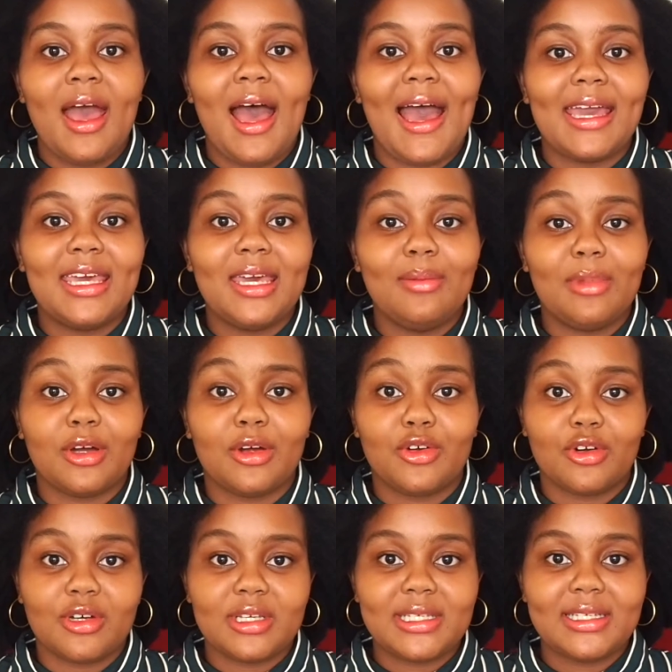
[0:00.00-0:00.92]
I came
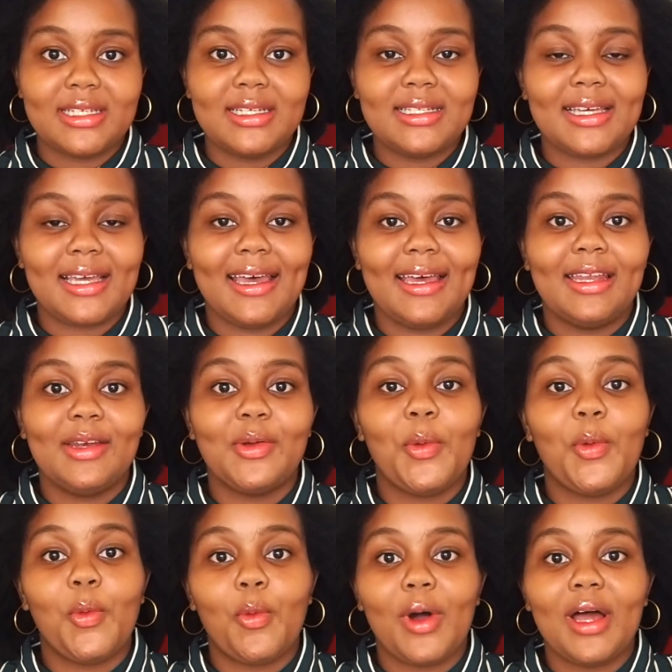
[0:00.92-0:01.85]
across it and
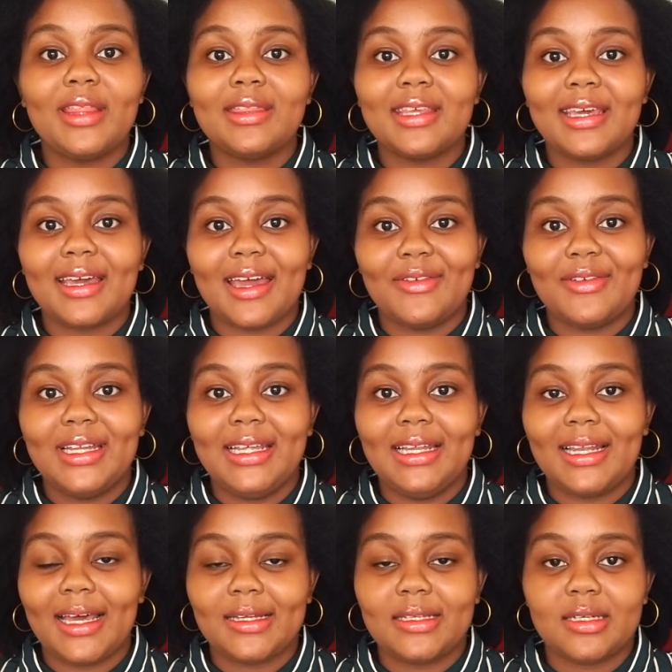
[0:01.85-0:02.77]
one thing I
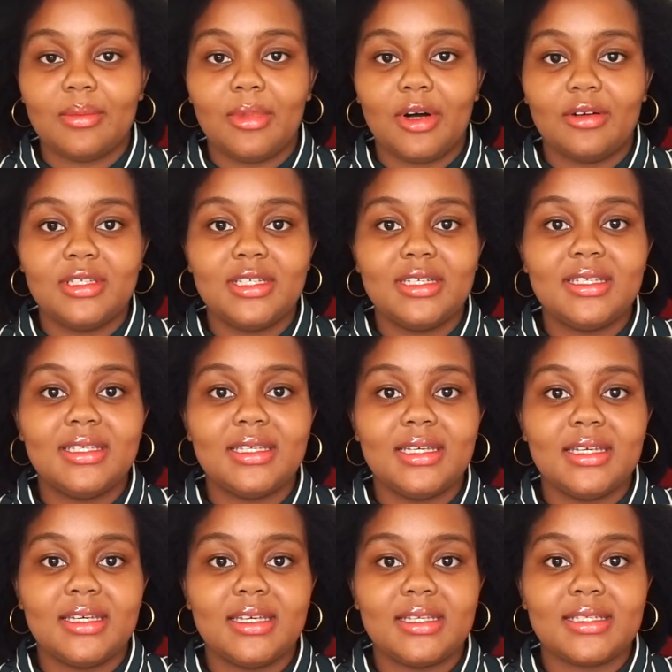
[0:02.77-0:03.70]
really liked about it
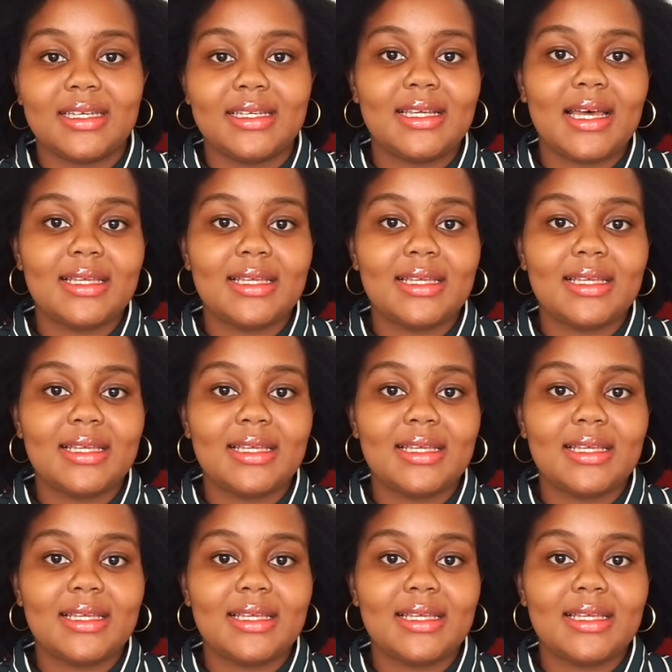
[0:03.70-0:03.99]
is it